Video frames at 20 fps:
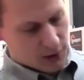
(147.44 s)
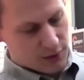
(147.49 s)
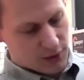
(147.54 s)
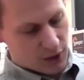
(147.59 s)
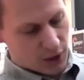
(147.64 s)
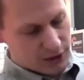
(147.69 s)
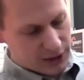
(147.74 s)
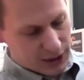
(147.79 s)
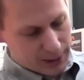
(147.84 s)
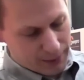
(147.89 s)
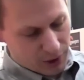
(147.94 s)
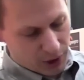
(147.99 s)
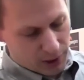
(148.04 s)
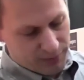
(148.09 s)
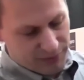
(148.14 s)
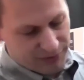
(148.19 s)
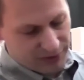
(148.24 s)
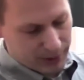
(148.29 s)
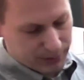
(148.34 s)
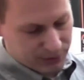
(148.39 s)
The idea
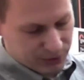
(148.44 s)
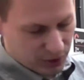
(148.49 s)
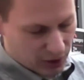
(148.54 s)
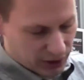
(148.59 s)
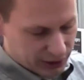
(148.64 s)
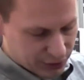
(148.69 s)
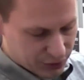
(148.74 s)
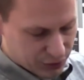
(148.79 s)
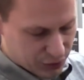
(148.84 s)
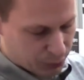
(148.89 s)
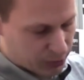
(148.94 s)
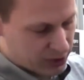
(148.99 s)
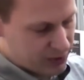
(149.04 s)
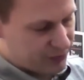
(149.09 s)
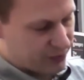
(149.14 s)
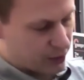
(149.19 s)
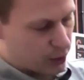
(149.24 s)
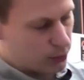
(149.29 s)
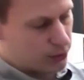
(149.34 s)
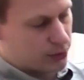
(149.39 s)
behind Flipside is
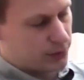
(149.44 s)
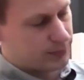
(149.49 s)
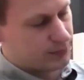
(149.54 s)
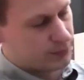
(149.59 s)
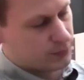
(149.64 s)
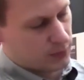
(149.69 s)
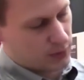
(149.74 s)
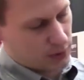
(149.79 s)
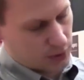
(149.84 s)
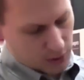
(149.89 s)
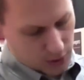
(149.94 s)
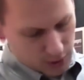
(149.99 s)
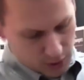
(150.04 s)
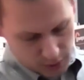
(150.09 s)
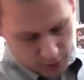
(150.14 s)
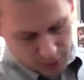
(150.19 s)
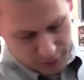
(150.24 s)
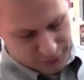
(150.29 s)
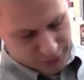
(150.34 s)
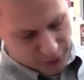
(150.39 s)
threefold.
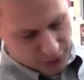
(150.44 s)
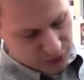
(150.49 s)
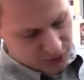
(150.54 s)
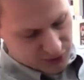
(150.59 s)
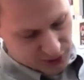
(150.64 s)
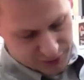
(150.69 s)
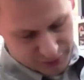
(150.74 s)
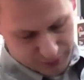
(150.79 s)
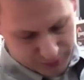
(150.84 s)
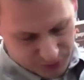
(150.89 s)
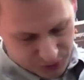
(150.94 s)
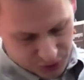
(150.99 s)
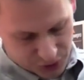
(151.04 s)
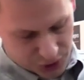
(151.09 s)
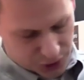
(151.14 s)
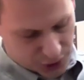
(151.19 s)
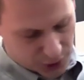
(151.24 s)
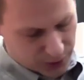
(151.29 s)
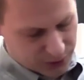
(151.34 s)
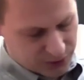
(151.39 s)
Firstly, from a
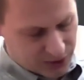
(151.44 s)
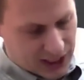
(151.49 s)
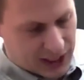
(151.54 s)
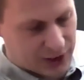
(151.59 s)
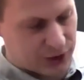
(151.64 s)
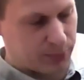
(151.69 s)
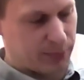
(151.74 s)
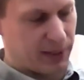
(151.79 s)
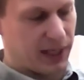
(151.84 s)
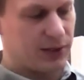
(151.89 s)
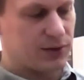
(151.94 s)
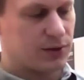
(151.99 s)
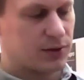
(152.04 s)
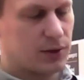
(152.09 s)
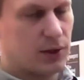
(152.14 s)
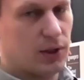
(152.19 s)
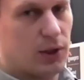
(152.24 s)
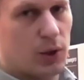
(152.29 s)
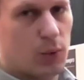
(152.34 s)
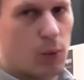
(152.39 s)
security aspect,
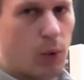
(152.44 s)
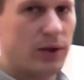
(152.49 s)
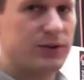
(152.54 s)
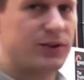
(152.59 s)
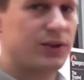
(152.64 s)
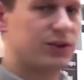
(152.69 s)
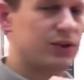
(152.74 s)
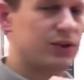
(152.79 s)
once